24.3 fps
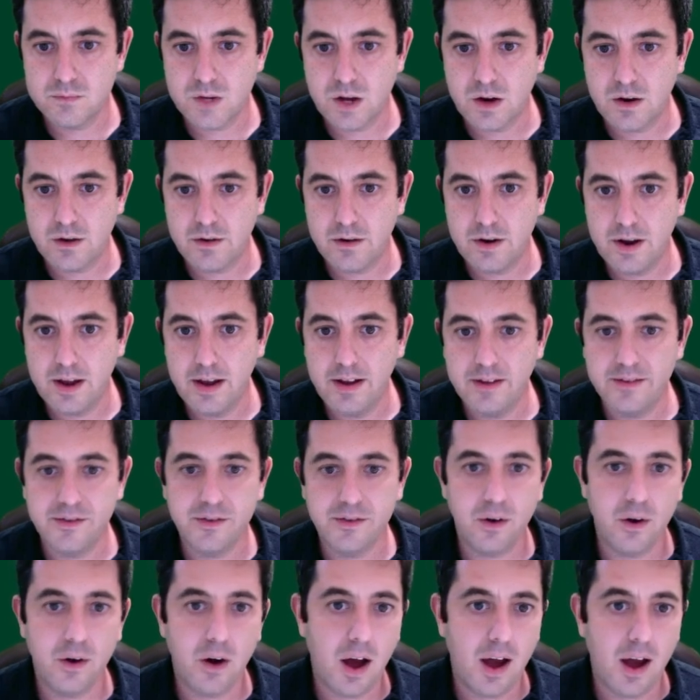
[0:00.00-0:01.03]
All right,
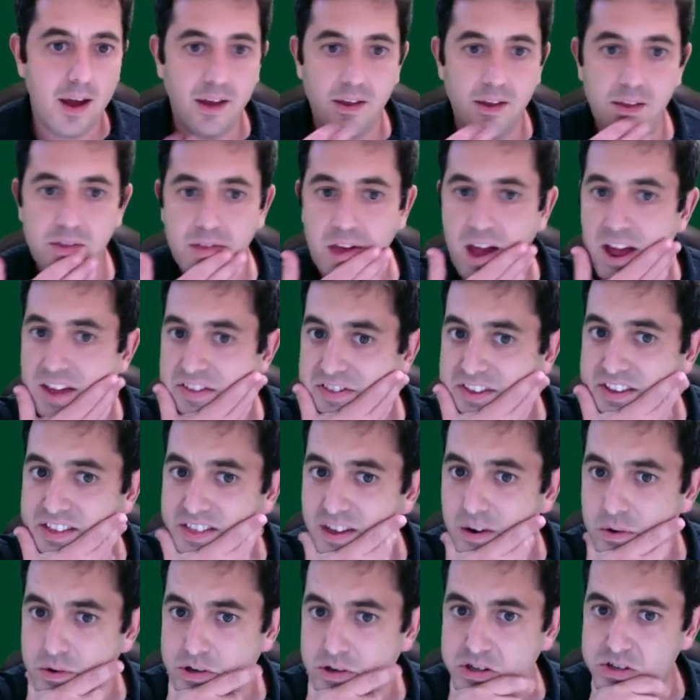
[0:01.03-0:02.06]
so I think
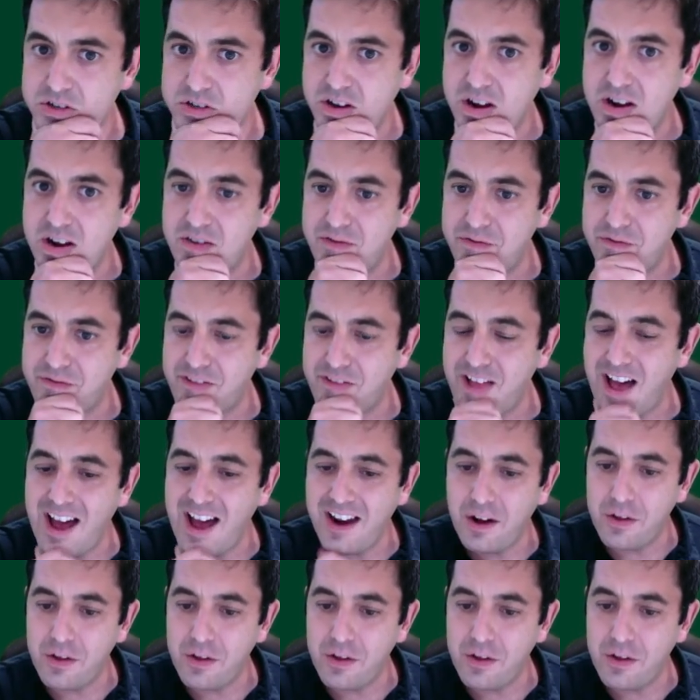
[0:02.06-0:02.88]
that was just kind of flat.